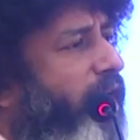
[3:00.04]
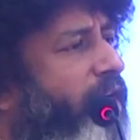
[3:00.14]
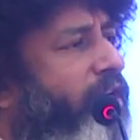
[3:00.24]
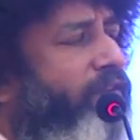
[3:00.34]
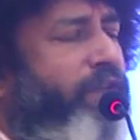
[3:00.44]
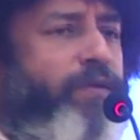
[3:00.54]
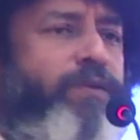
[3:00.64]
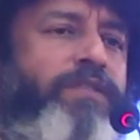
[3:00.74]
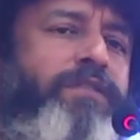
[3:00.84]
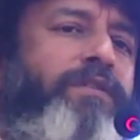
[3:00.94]

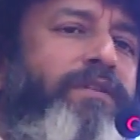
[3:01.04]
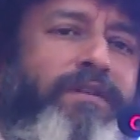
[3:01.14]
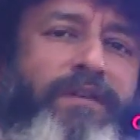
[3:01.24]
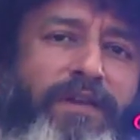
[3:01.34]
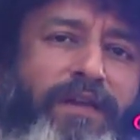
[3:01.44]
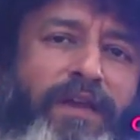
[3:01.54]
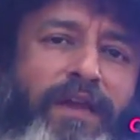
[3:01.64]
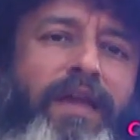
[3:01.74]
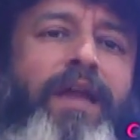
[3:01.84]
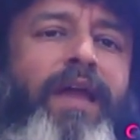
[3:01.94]
interviews,
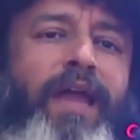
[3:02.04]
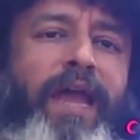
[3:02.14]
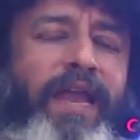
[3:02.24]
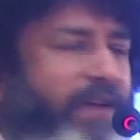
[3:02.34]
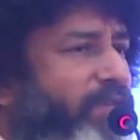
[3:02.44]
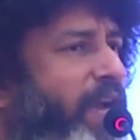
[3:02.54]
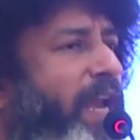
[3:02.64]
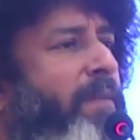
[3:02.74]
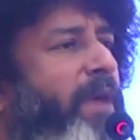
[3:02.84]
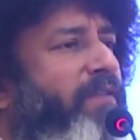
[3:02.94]
and every
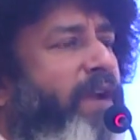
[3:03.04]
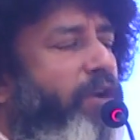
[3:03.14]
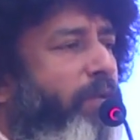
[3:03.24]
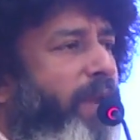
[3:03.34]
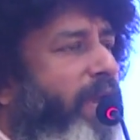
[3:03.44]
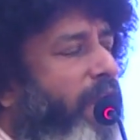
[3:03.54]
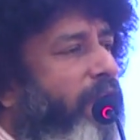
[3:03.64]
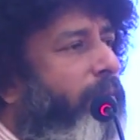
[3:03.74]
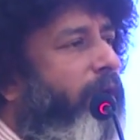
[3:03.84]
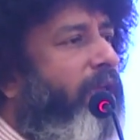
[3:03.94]
time I went to meet
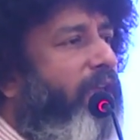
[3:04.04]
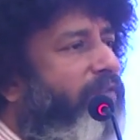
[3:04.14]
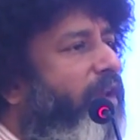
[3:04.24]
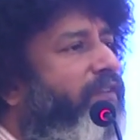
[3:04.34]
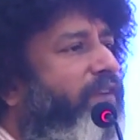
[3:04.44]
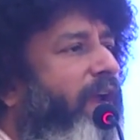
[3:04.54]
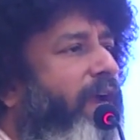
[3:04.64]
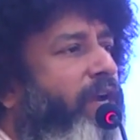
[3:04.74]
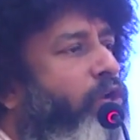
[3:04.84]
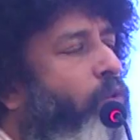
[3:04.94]
anybody, even if I
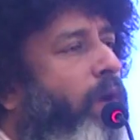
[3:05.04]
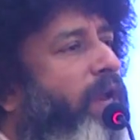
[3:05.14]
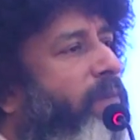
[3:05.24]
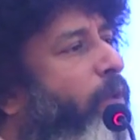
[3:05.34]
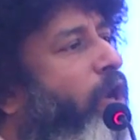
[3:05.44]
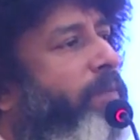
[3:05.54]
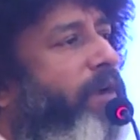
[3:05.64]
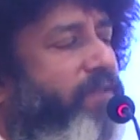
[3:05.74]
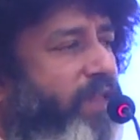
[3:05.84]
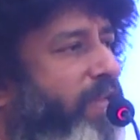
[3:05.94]
had a 2-hour
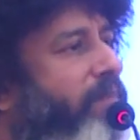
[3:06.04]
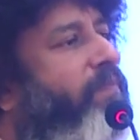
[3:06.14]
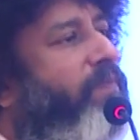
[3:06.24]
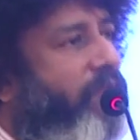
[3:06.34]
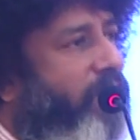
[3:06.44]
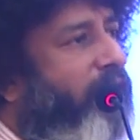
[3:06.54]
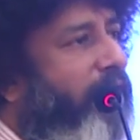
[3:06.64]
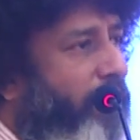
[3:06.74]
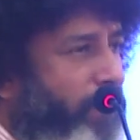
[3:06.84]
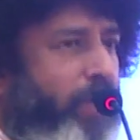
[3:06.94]
appointment with them,
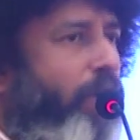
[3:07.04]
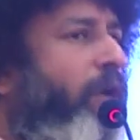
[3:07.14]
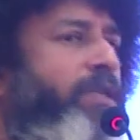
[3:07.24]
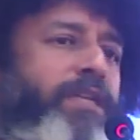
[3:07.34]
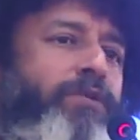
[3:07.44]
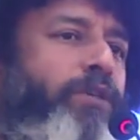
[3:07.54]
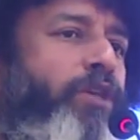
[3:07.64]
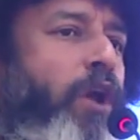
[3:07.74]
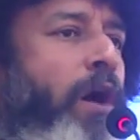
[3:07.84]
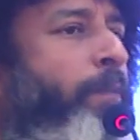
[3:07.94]
because this was
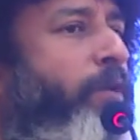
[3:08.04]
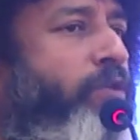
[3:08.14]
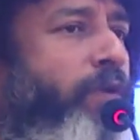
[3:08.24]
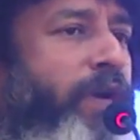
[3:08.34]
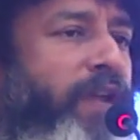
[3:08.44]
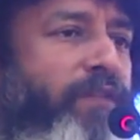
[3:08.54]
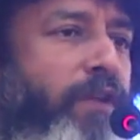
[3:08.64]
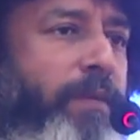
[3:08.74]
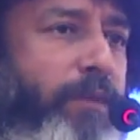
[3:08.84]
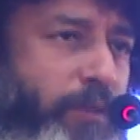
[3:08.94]
an opportunity for
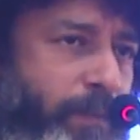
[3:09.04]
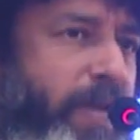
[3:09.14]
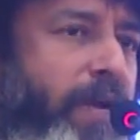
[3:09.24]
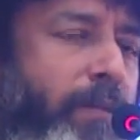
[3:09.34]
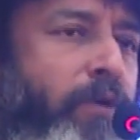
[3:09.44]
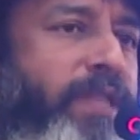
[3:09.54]
them to speak about